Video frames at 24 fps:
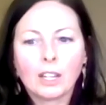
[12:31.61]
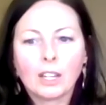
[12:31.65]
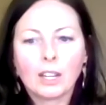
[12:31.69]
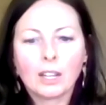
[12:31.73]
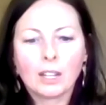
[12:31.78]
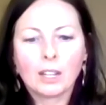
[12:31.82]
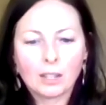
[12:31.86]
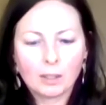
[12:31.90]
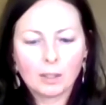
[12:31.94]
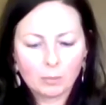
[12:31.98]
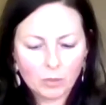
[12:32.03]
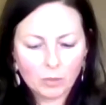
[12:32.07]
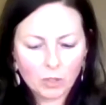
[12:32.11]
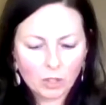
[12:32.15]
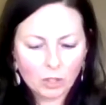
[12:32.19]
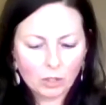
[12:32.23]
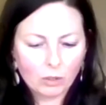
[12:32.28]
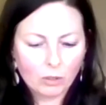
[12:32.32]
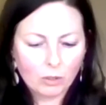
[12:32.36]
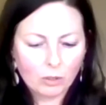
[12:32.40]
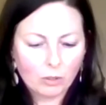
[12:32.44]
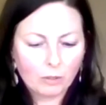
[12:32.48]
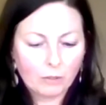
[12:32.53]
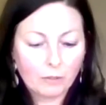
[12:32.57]

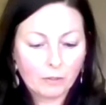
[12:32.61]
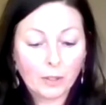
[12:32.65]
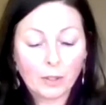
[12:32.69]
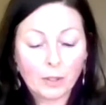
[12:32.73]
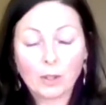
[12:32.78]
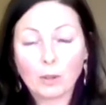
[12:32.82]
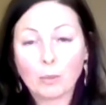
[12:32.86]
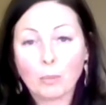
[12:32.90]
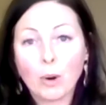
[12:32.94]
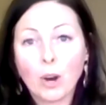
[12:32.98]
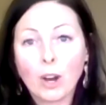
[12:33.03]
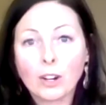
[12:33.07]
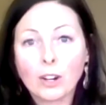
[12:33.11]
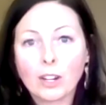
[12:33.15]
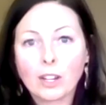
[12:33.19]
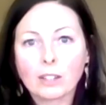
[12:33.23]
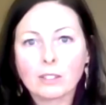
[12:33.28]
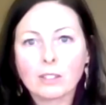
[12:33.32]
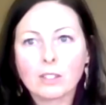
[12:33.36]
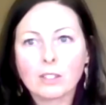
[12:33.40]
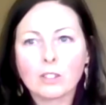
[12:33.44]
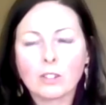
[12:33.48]
to fill their products.